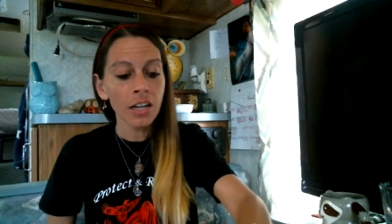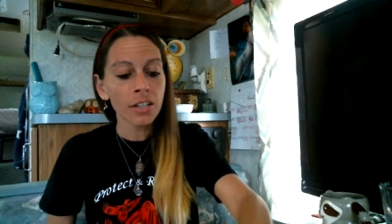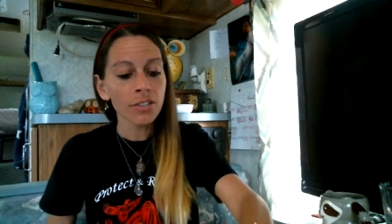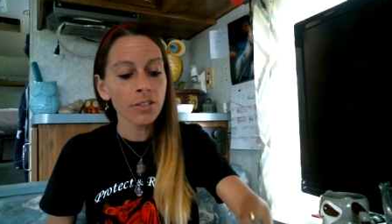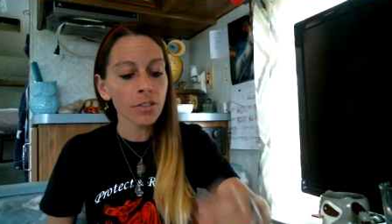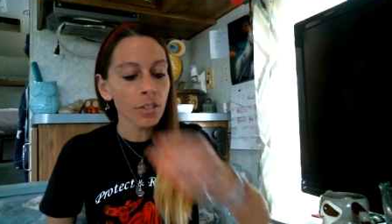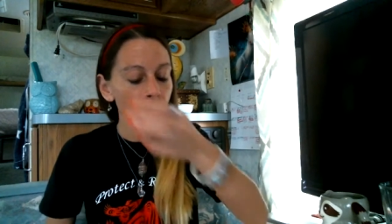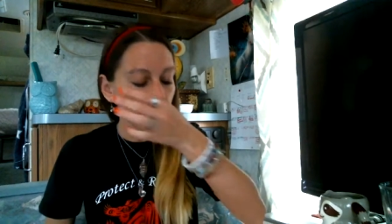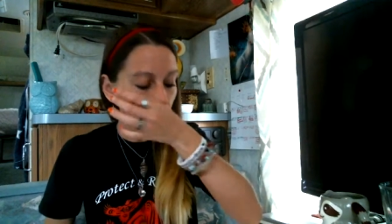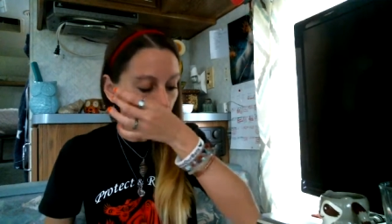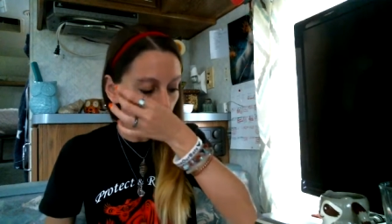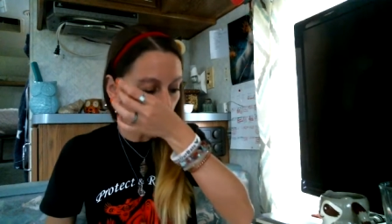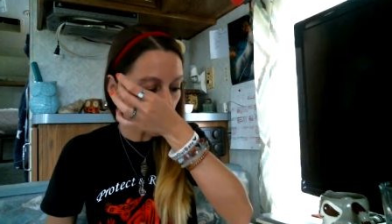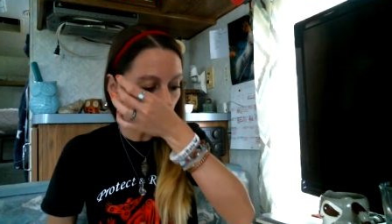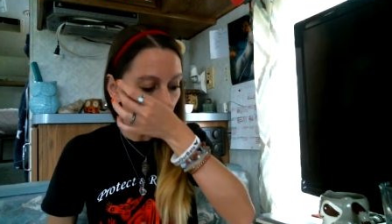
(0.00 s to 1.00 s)
So the
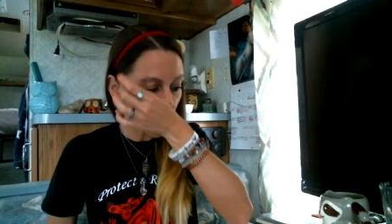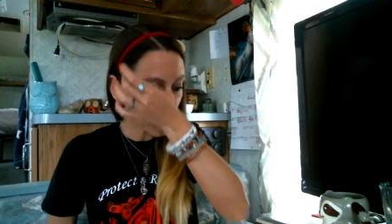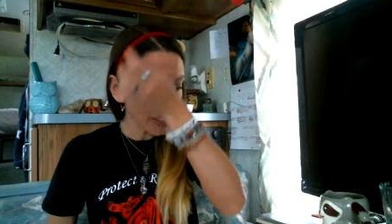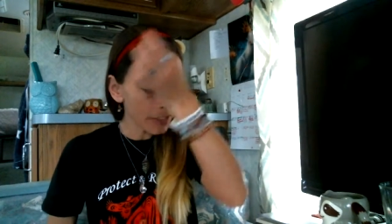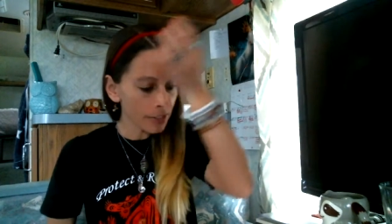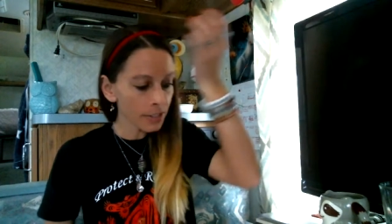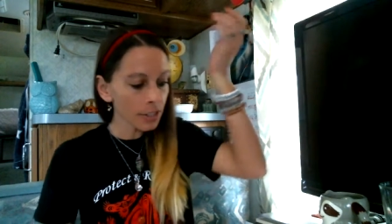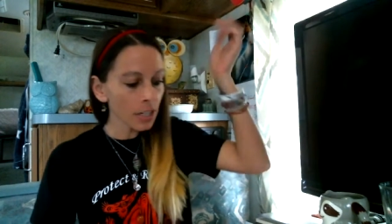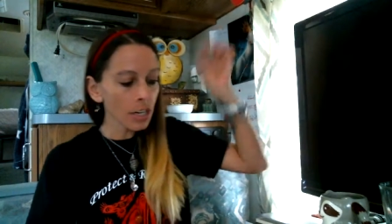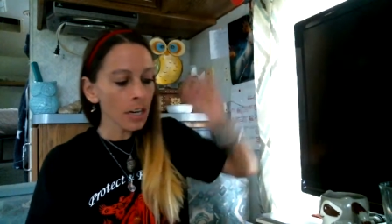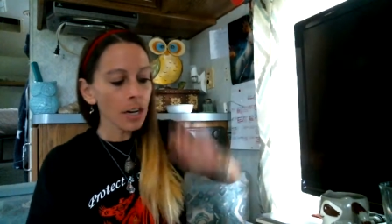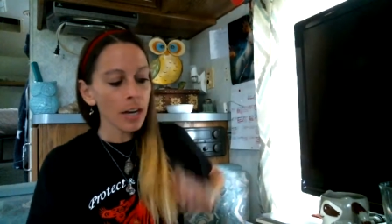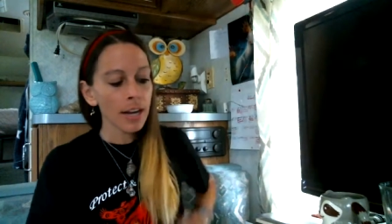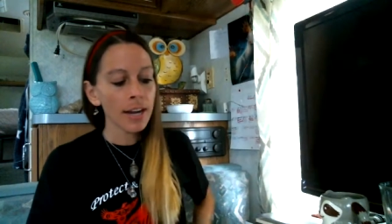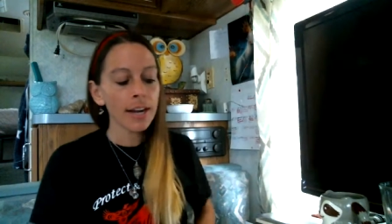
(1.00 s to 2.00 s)
King of Wands,
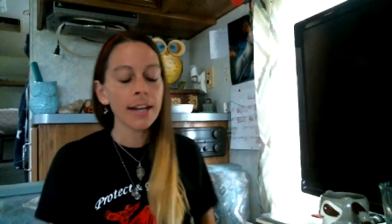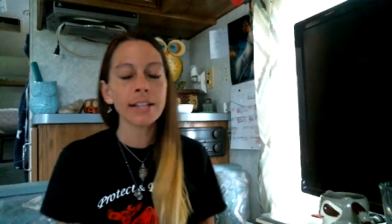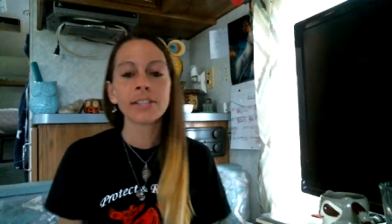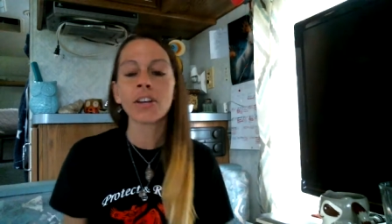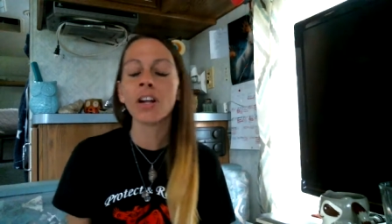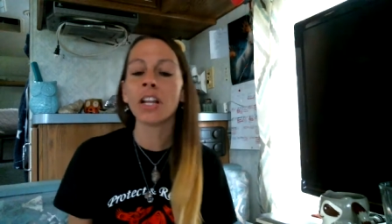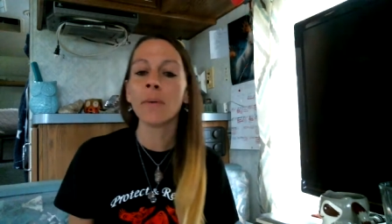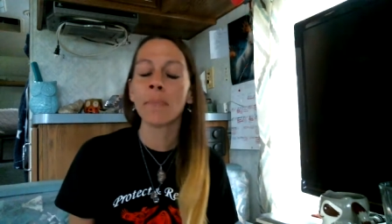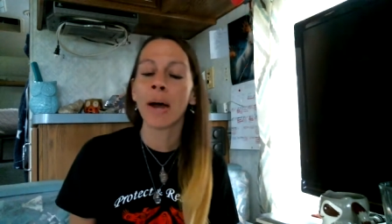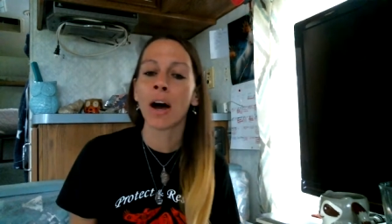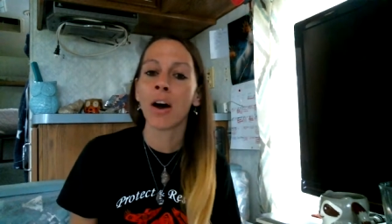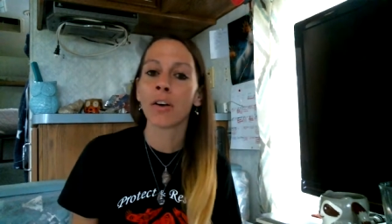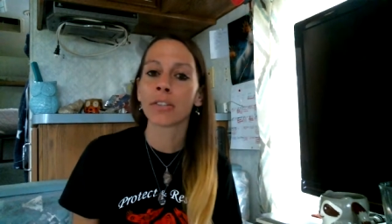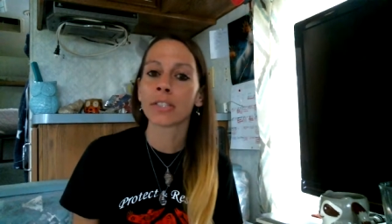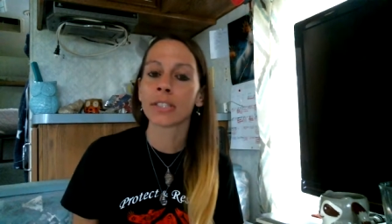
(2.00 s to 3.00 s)
it's all
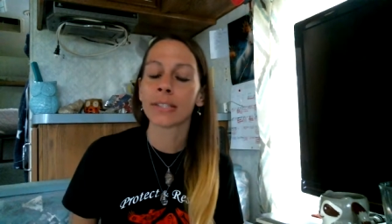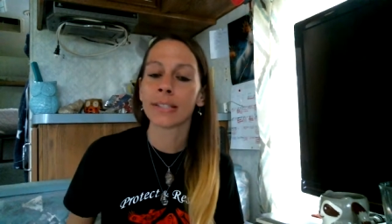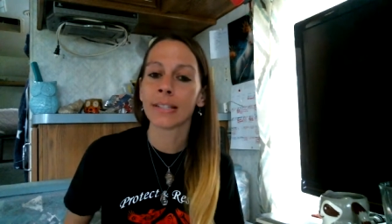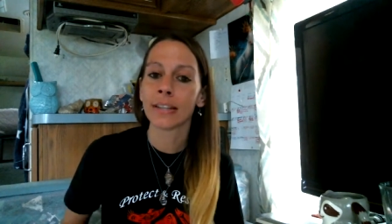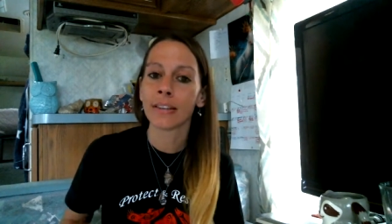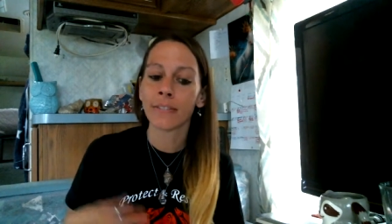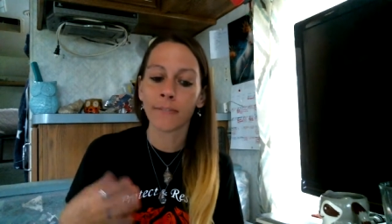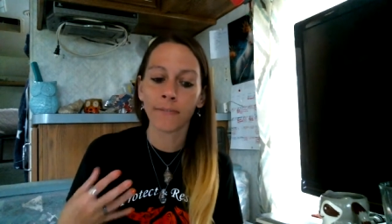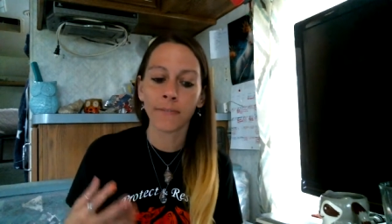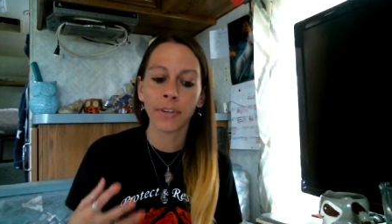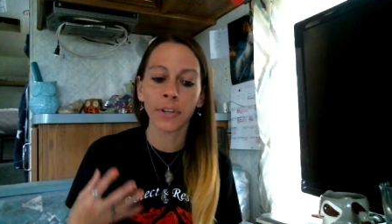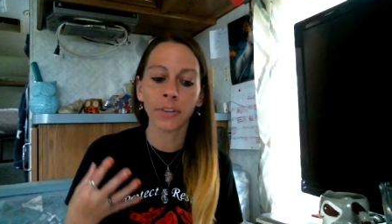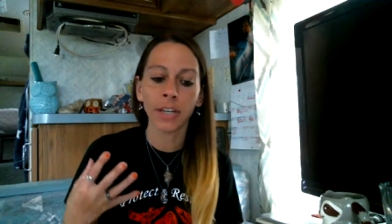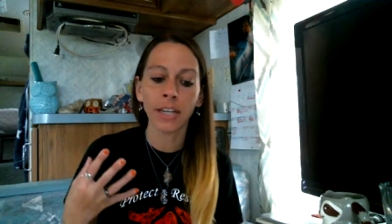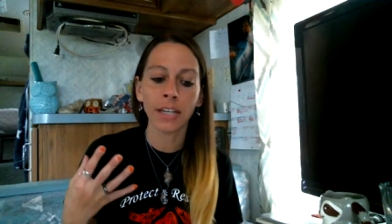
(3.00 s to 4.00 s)
about
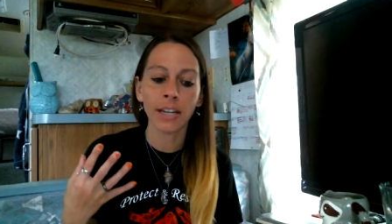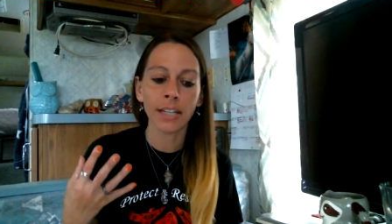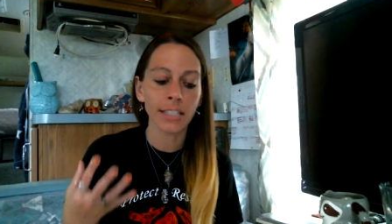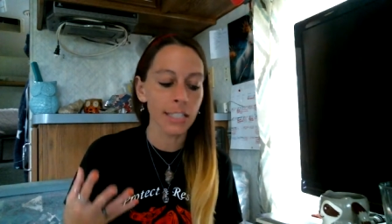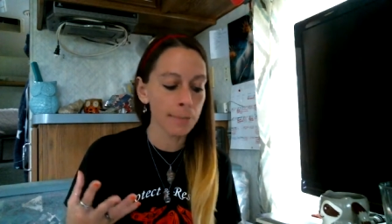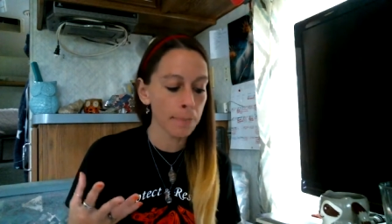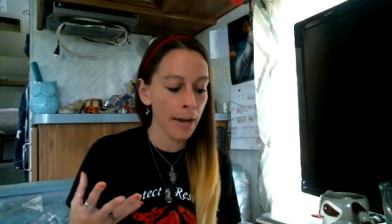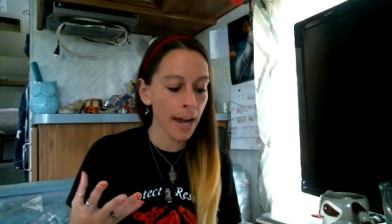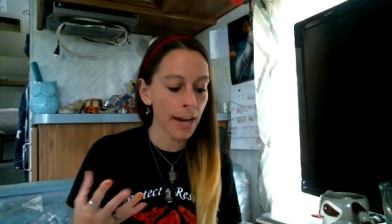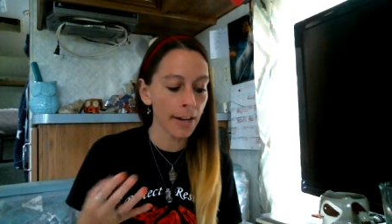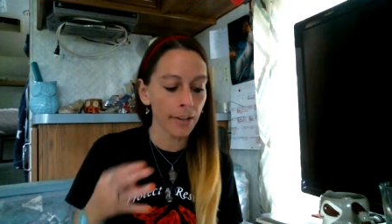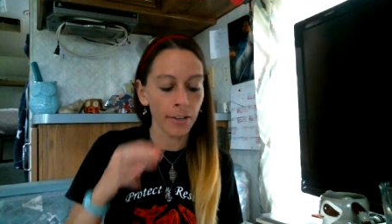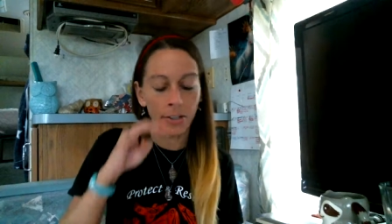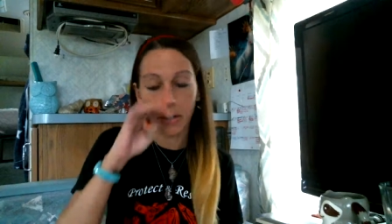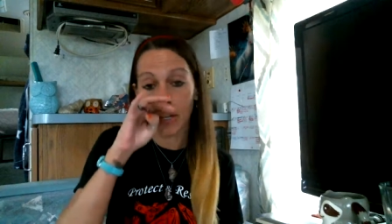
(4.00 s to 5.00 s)
feeling
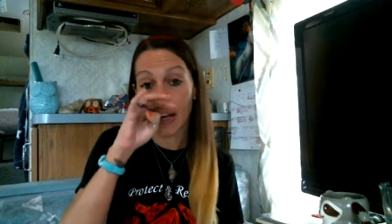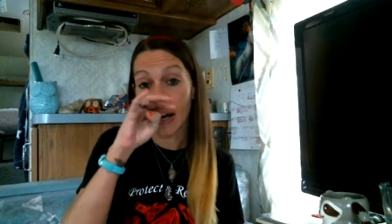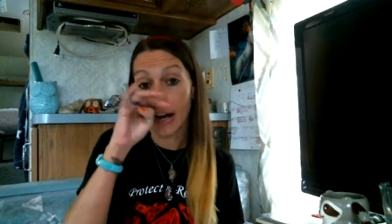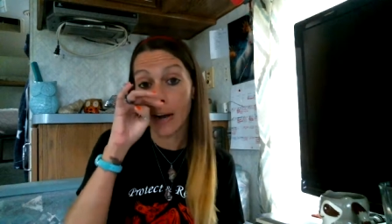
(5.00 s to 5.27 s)
inspired.